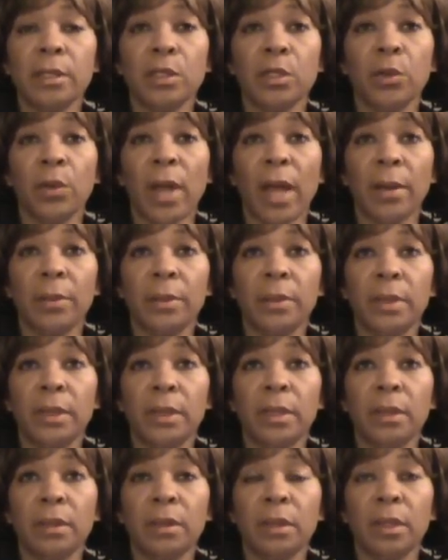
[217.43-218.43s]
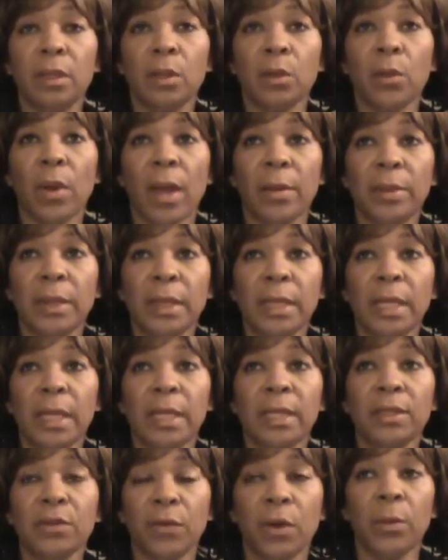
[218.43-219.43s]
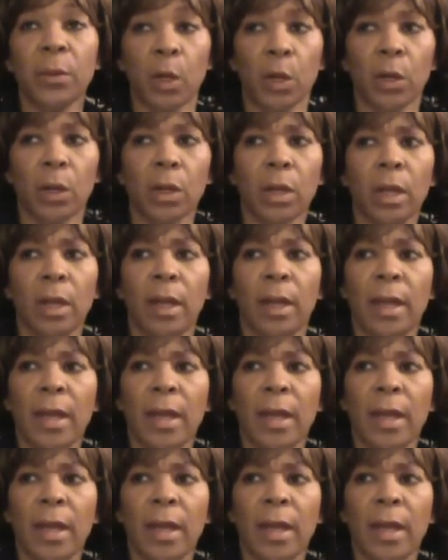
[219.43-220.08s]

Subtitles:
grabbed the keys from her